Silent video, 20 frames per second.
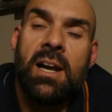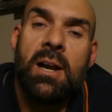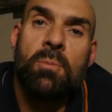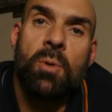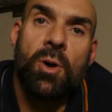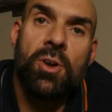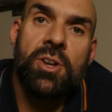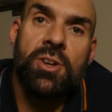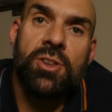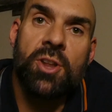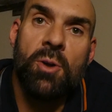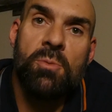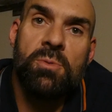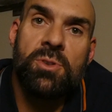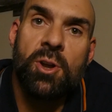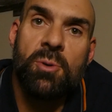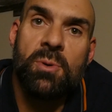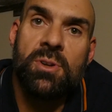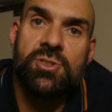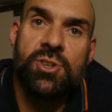What you don't
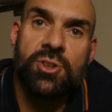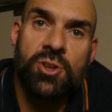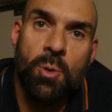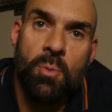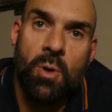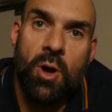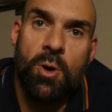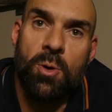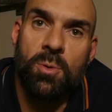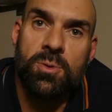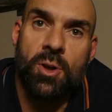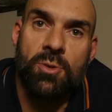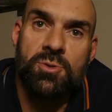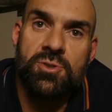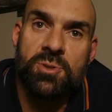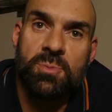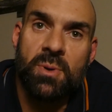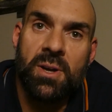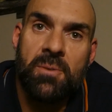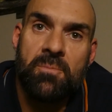do is you don't hold on
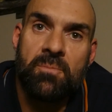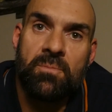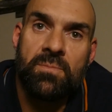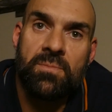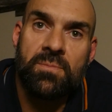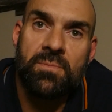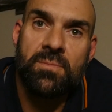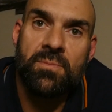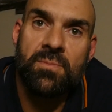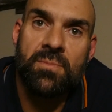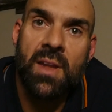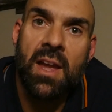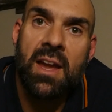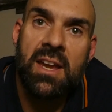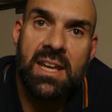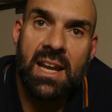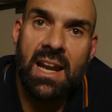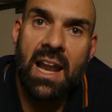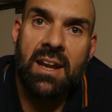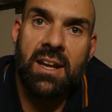to it.
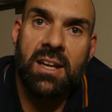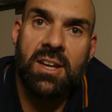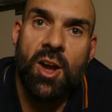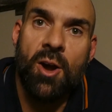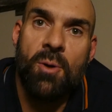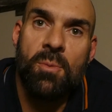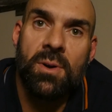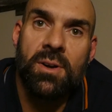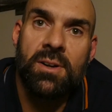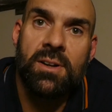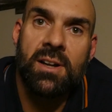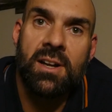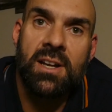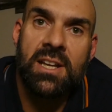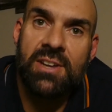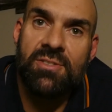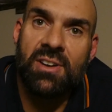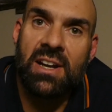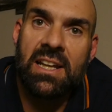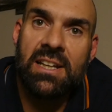You let it go,
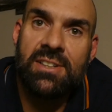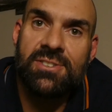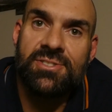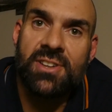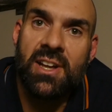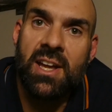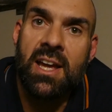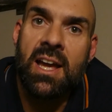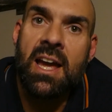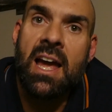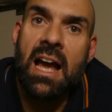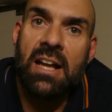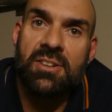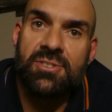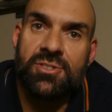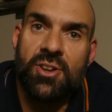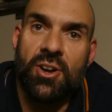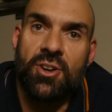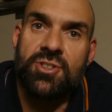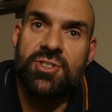you release it and
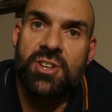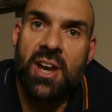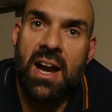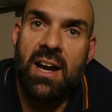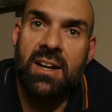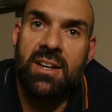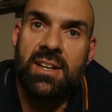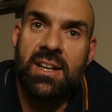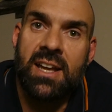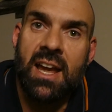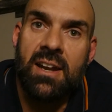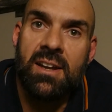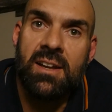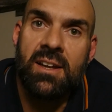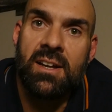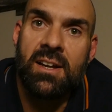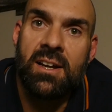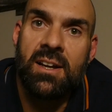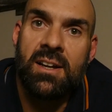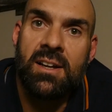start shining again.
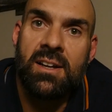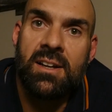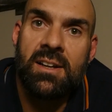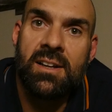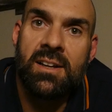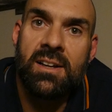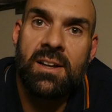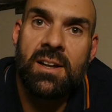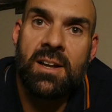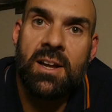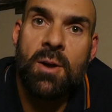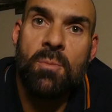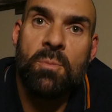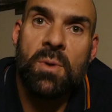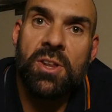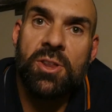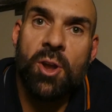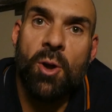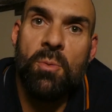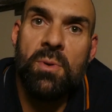We
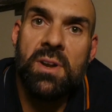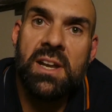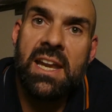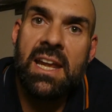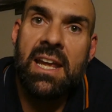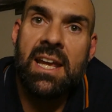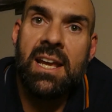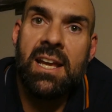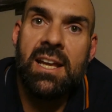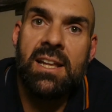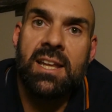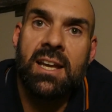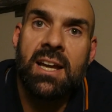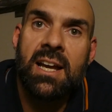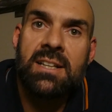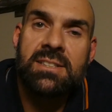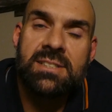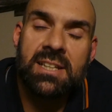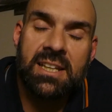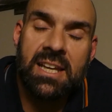don't need
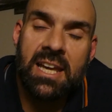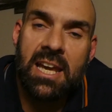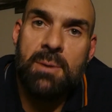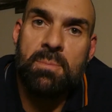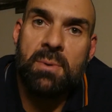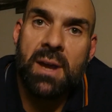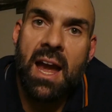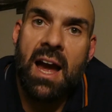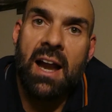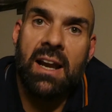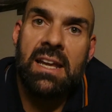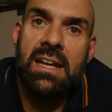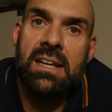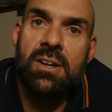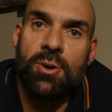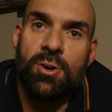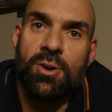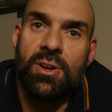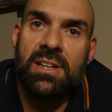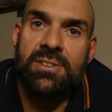to keep carrying
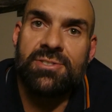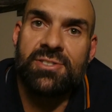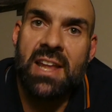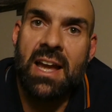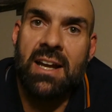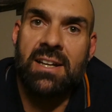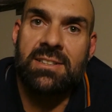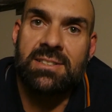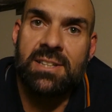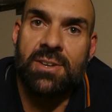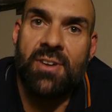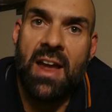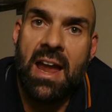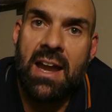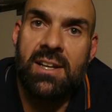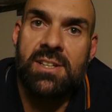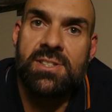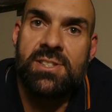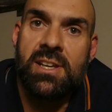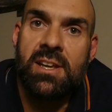all this negative
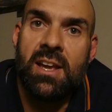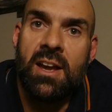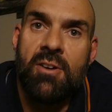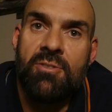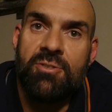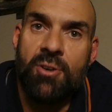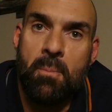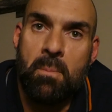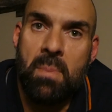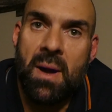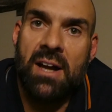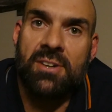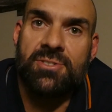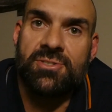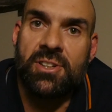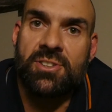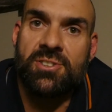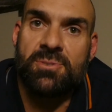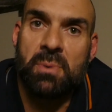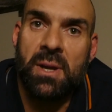energy from past
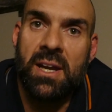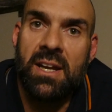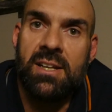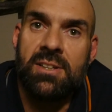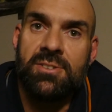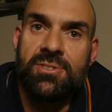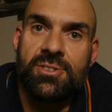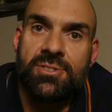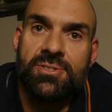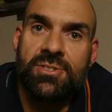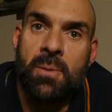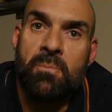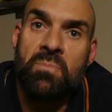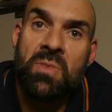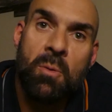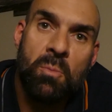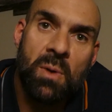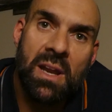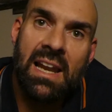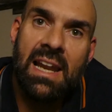experiences.
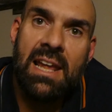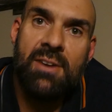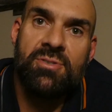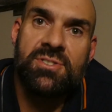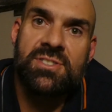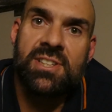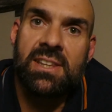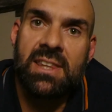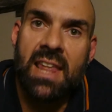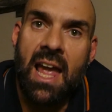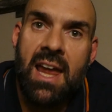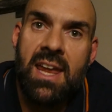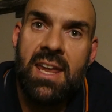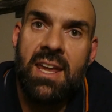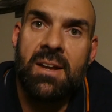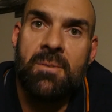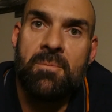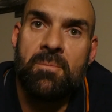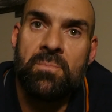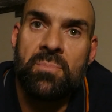We live today.
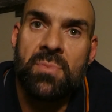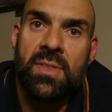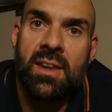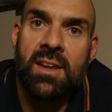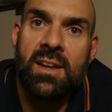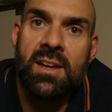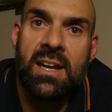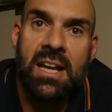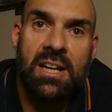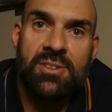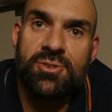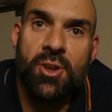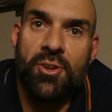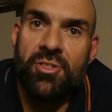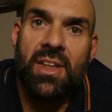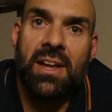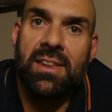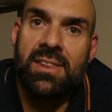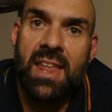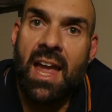It's not
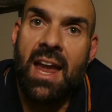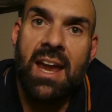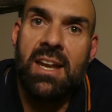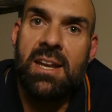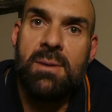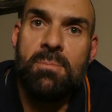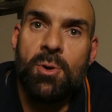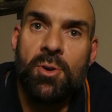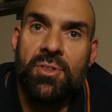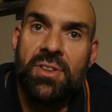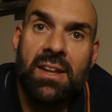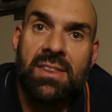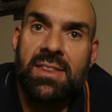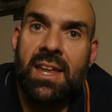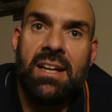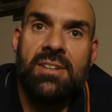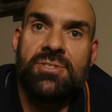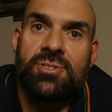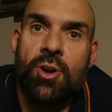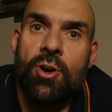that day anymore, that
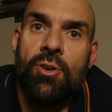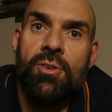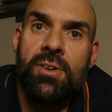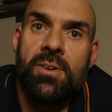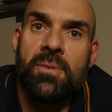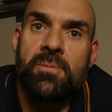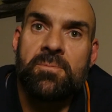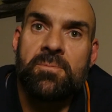day's gone.